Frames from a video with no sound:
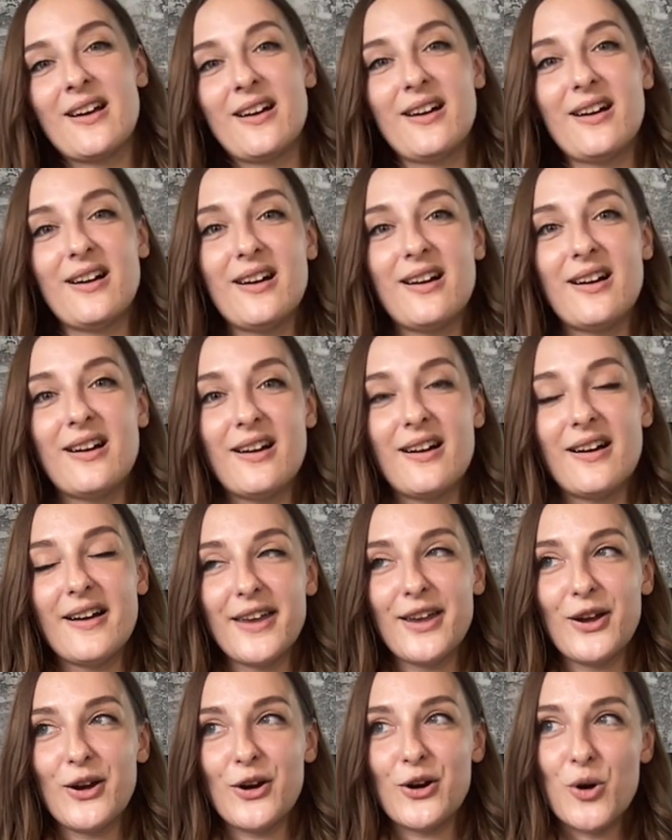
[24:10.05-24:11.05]

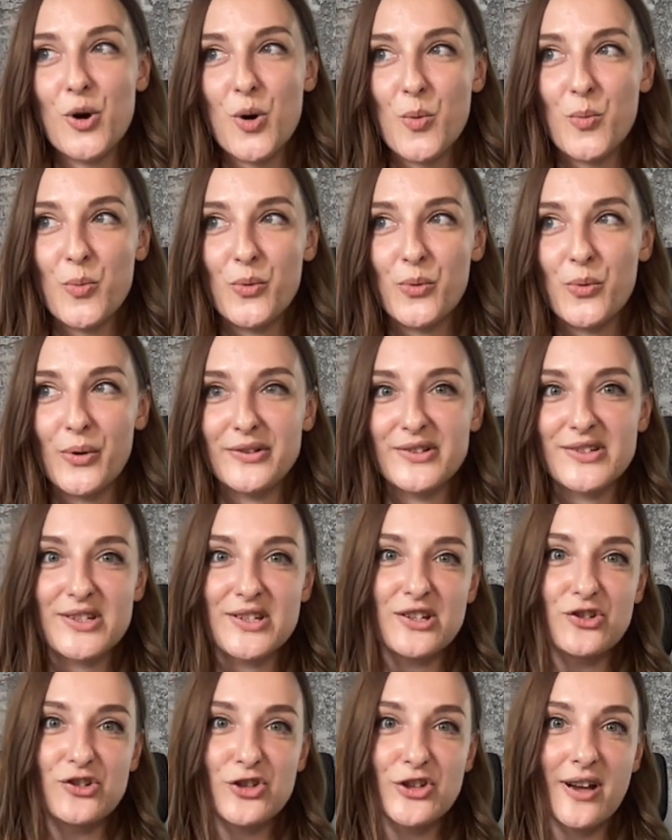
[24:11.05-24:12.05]
I hope we'll
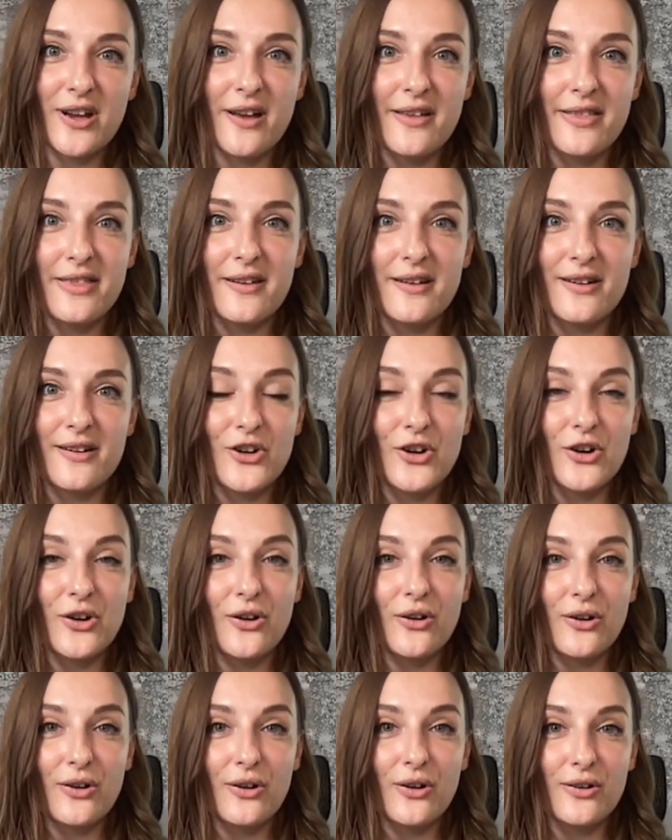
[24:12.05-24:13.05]
see each other
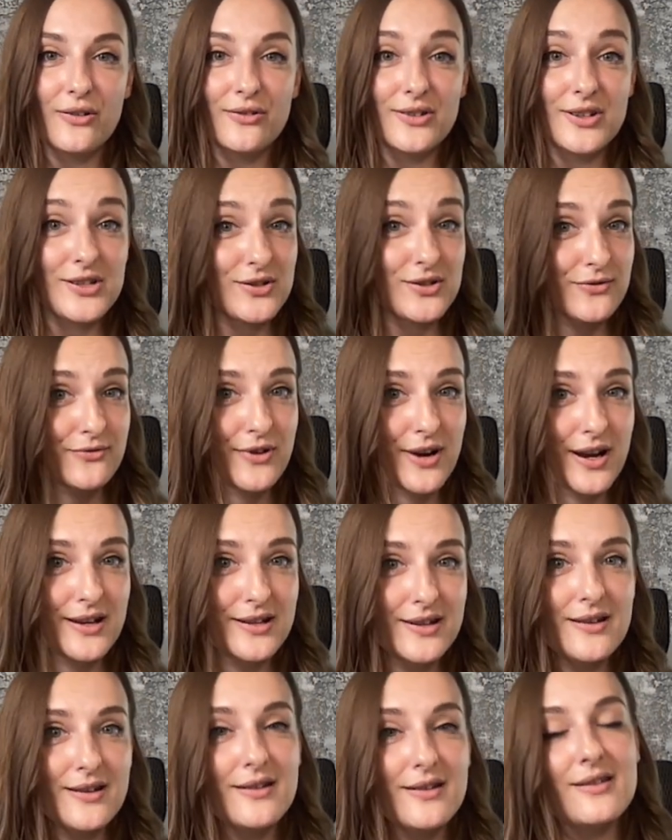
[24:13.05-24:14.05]
on this
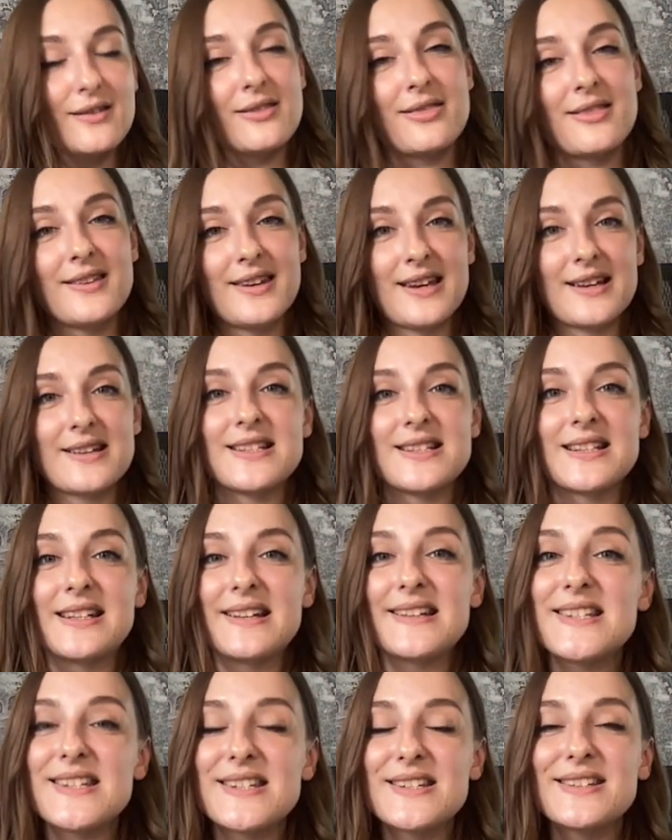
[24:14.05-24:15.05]
Friday in the next
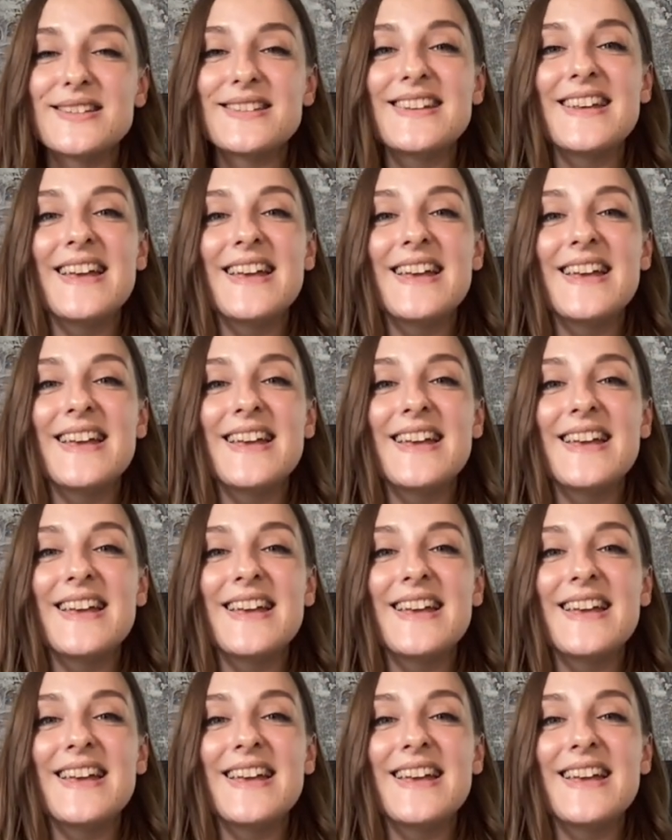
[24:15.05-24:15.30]
lesson.